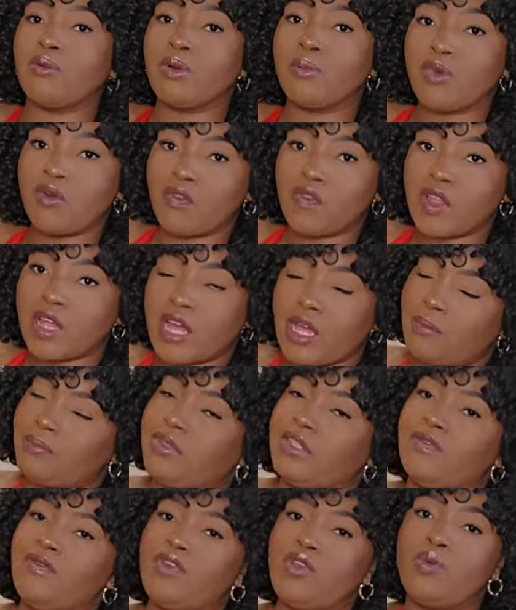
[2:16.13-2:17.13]
remove the
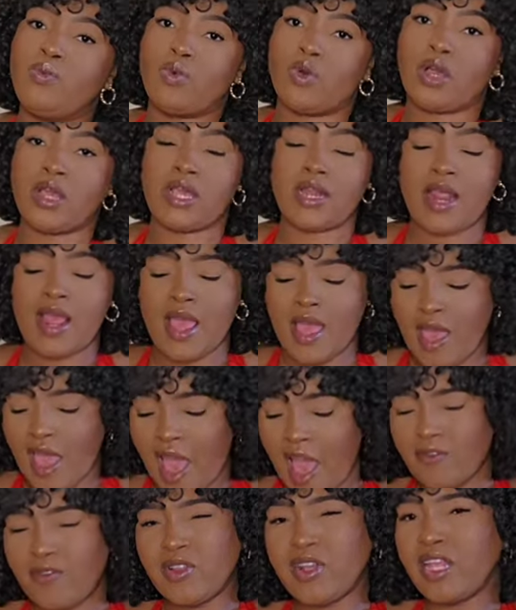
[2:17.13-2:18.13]
cups if you want.
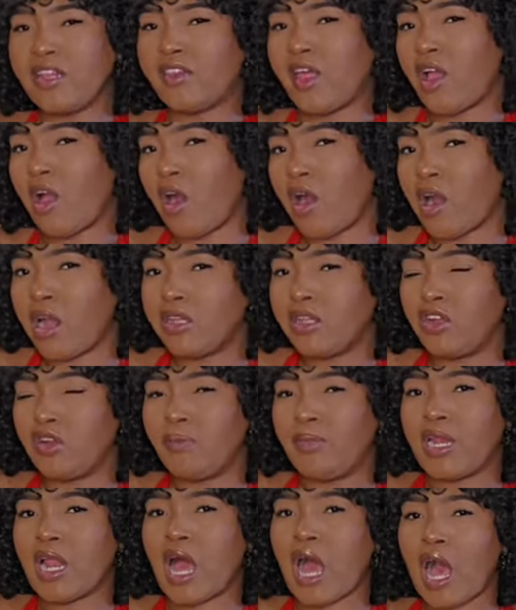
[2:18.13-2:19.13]
I feel like they are a little
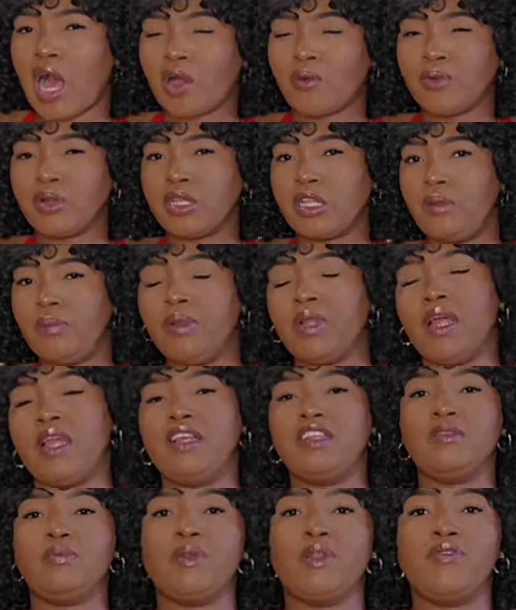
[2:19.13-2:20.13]
bit awkwardly
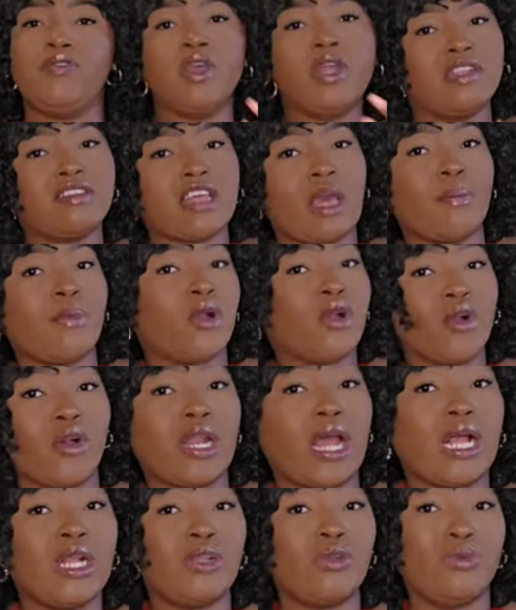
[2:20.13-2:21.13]
placed, but if you're the type of girl
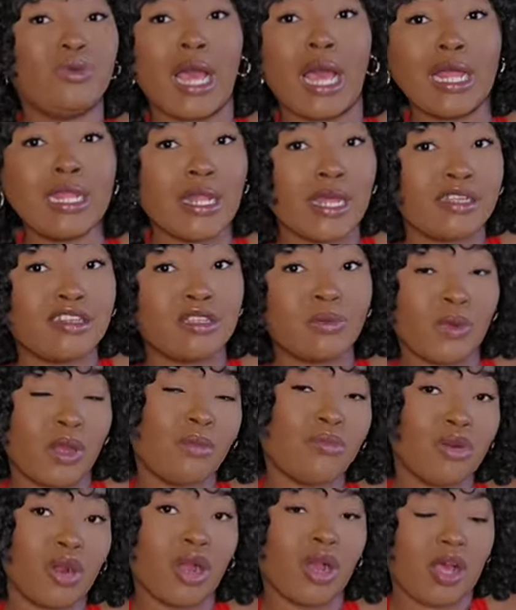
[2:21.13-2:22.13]
that I do not like to wear
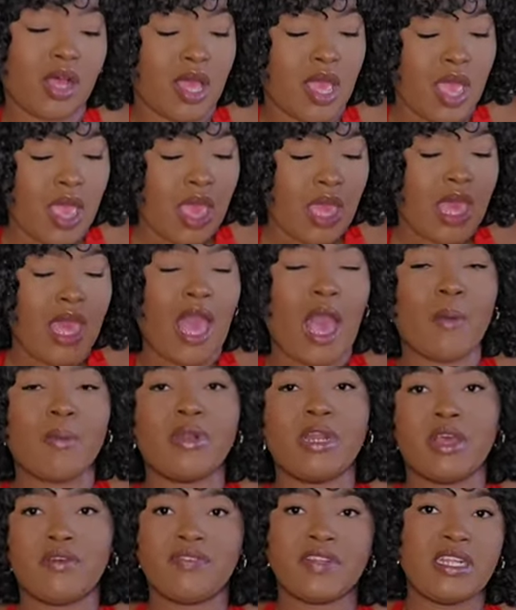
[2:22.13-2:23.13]
bra, I
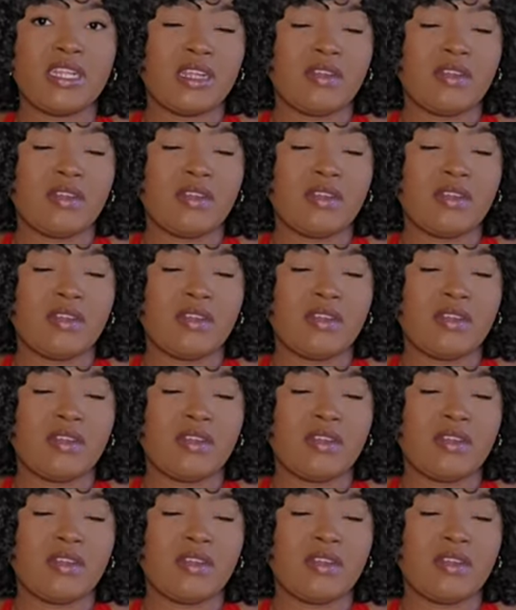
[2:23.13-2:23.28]
would definitely